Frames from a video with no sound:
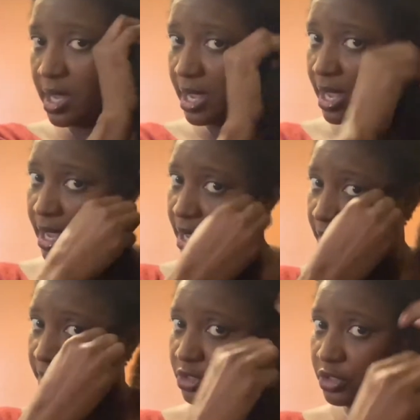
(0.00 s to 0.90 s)

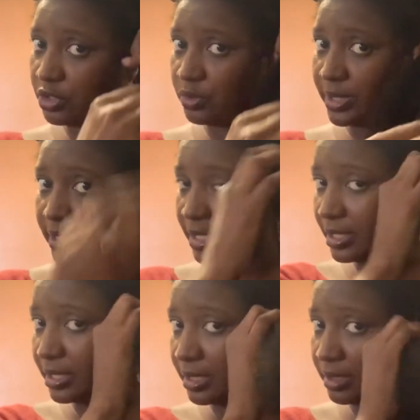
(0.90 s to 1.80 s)
and just twist
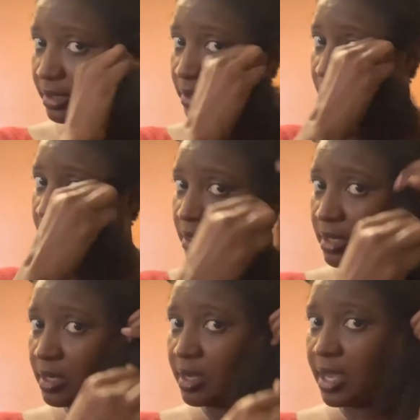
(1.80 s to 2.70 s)
it.
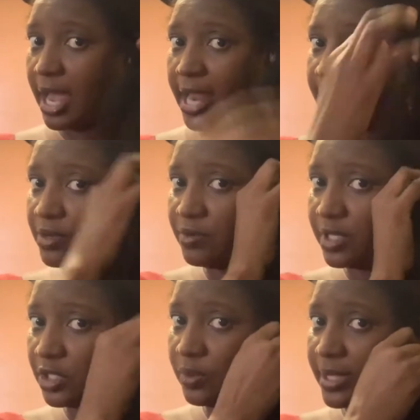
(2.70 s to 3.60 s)
I do the
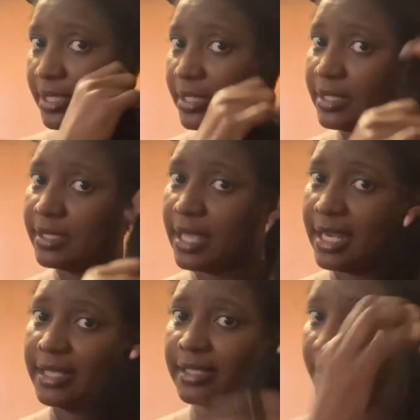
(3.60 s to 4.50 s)
twists a
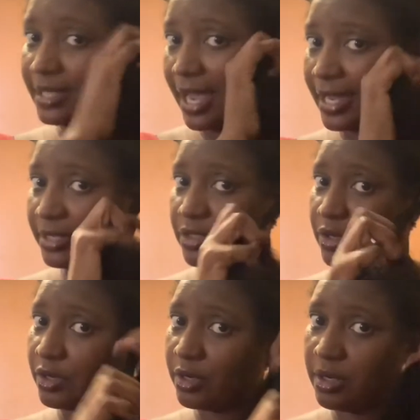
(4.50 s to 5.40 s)
little
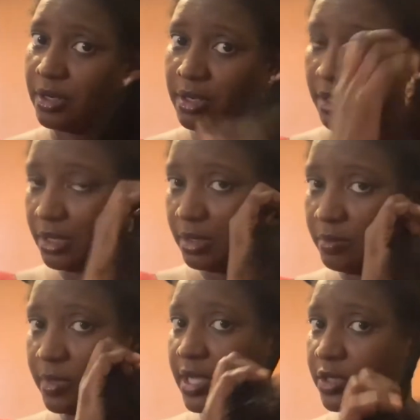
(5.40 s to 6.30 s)
tighter
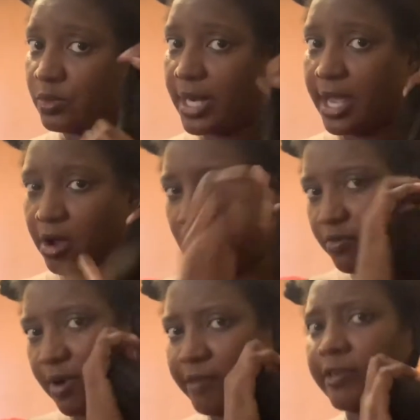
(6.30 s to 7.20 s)
because when I
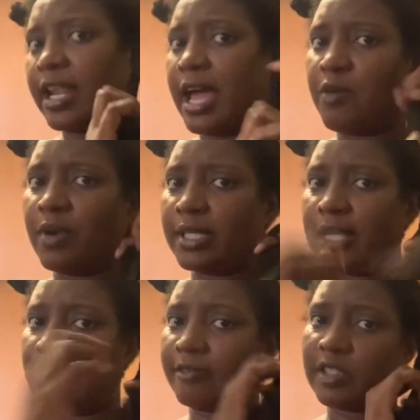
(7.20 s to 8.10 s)
unravel, I want to
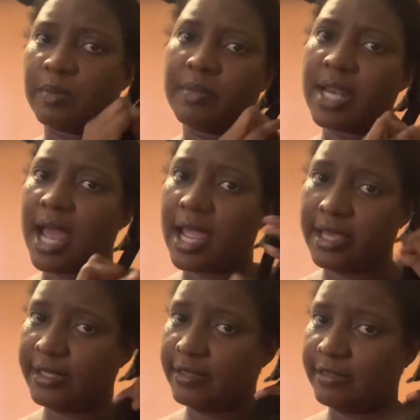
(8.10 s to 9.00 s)
have some
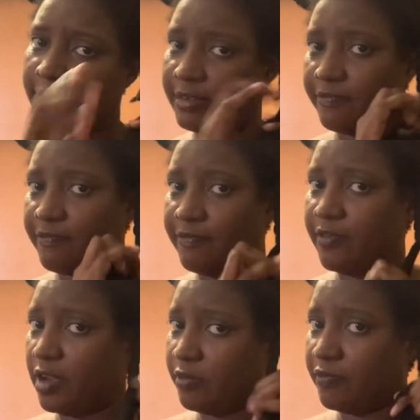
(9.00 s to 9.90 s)
nice
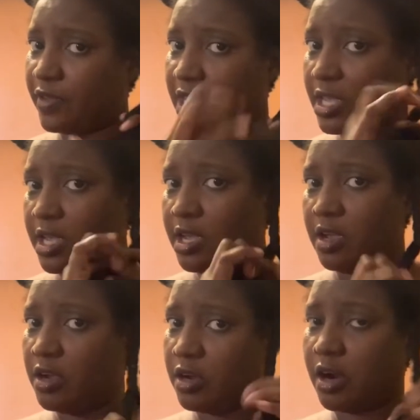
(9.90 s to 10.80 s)
fluffy
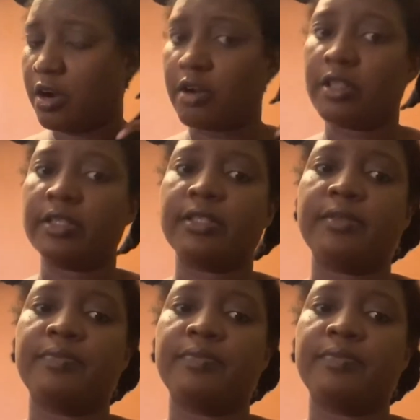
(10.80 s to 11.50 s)
curls.